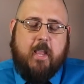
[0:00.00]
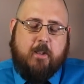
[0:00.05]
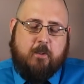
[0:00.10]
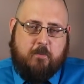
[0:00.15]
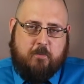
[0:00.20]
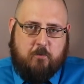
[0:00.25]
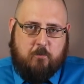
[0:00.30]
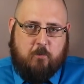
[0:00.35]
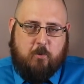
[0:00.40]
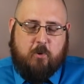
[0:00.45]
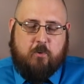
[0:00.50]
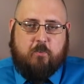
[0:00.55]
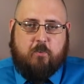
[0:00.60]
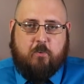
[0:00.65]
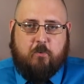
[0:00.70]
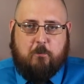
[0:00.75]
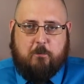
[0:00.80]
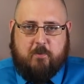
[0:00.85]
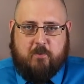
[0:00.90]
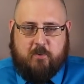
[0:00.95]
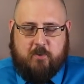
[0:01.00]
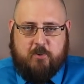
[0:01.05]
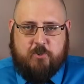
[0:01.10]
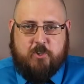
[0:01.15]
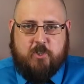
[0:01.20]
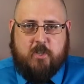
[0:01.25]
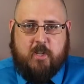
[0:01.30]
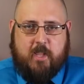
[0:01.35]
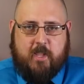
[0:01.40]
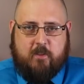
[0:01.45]
In other words, her
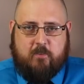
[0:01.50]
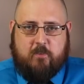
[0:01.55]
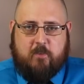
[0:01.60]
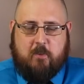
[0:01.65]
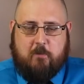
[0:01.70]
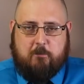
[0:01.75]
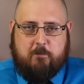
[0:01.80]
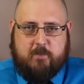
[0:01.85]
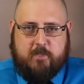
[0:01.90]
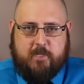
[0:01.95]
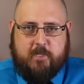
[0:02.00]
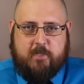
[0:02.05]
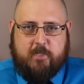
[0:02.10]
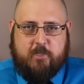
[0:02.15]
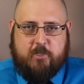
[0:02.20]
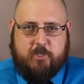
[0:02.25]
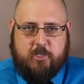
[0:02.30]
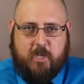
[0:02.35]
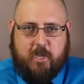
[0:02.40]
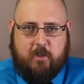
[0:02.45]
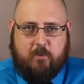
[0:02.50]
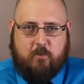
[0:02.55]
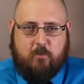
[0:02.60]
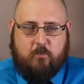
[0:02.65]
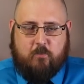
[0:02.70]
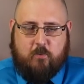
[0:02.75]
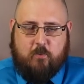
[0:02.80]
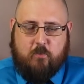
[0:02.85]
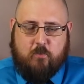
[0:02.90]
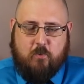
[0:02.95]
position has completely changed,
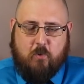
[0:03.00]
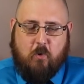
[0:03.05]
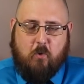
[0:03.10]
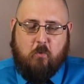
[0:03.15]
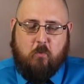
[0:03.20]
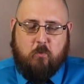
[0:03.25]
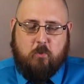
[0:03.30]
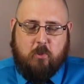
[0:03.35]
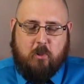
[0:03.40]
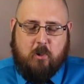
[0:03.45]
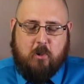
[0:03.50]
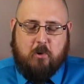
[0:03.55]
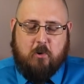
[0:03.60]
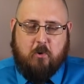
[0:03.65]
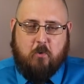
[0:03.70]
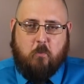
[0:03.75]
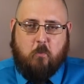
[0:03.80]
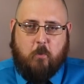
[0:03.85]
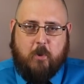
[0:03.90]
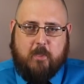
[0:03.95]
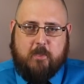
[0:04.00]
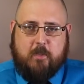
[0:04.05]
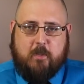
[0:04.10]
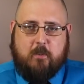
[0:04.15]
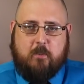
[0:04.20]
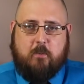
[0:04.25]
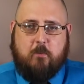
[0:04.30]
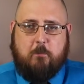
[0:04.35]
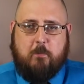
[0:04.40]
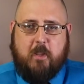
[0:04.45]
and she's no longer
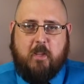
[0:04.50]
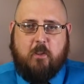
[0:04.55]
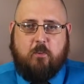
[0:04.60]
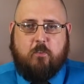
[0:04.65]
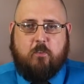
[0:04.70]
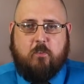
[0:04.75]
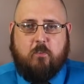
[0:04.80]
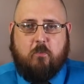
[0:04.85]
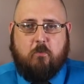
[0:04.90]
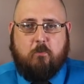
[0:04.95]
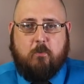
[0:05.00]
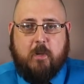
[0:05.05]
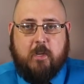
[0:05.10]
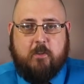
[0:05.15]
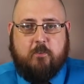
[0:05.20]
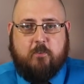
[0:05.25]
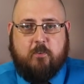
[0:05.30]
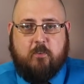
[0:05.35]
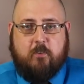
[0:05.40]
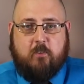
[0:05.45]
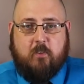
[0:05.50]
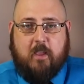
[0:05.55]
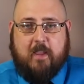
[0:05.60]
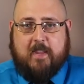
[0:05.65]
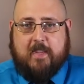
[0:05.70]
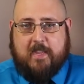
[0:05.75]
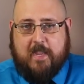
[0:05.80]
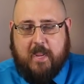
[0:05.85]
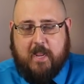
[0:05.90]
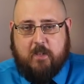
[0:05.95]
willing to be so righteous
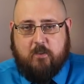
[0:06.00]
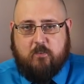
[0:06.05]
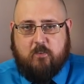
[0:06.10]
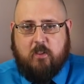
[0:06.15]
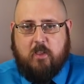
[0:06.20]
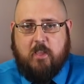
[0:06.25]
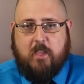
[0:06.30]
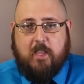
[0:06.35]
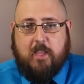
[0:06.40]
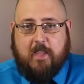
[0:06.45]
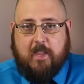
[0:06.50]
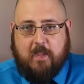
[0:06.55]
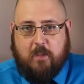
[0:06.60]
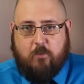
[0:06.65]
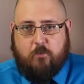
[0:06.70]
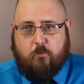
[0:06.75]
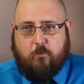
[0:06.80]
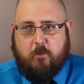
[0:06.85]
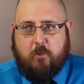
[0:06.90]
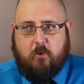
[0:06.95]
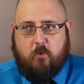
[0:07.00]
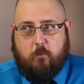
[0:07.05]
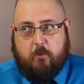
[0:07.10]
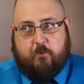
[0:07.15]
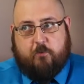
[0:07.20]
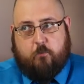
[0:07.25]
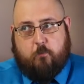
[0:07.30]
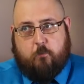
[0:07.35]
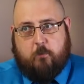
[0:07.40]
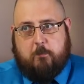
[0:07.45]
against Israel,
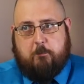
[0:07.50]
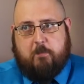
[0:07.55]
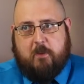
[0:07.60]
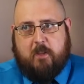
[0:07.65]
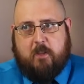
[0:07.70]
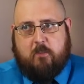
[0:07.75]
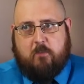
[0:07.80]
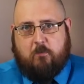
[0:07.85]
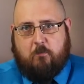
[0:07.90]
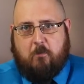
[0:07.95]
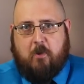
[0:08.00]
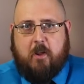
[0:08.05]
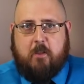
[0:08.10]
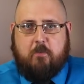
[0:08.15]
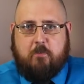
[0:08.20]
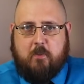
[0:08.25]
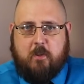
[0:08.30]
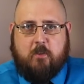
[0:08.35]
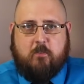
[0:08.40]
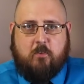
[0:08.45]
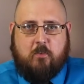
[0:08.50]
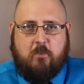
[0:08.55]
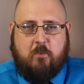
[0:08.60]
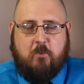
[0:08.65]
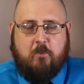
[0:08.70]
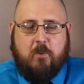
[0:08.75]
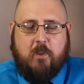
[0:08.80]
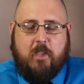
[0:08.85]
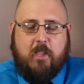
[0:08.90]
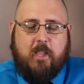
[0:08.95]
which would be the right thing to
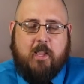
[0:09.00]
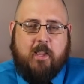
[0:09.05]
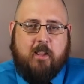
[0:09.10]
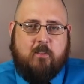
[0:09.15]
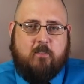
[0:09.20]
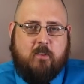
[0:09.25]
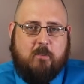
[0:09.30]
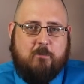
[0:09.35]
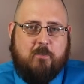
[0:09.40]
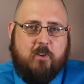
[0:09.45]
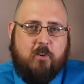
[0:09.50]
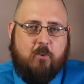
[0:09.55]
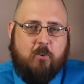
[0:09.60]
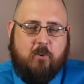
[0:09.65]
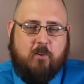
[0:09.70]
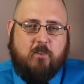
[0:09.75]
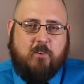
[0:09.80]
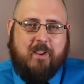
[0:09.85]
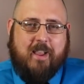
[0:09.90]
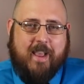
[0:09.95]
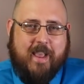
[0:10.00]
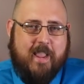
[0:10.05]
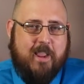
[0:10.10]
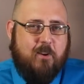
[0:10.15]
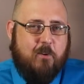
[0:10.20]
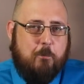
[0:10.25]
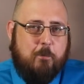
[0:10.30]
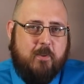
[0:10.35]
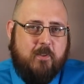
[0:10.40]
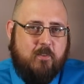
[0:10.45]
do. It seems that her
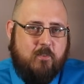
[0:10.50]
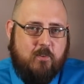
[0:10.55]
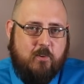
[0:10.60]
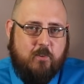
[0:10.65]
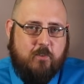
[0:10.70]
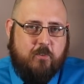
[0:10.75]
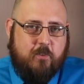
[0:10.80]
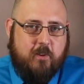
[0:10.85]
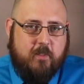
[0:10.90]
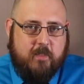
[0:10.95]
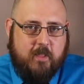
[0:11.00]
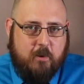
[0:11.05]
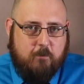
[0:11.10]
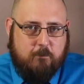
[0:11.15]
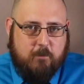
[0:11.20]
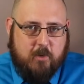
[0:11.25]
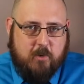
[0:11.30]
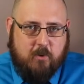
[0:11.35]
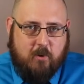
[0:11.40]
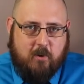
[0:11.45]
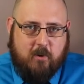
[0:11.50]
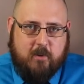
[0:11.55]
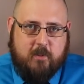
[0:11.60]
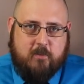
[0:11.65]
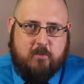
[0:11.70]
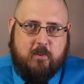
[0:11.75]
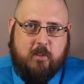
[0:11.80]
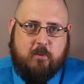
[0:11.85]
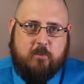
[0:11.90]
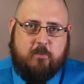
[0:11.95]
entire position in that regard
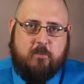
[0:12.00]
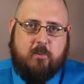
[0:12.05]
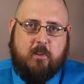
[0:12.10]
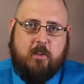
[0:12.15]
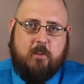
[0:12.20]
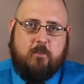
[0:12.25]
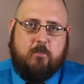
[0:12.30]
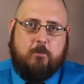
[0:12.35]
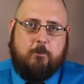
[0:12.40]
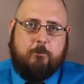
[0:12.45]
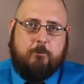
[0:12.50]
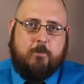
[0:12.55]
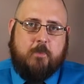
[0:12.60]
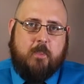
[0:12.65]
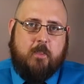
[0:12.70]
has now changed.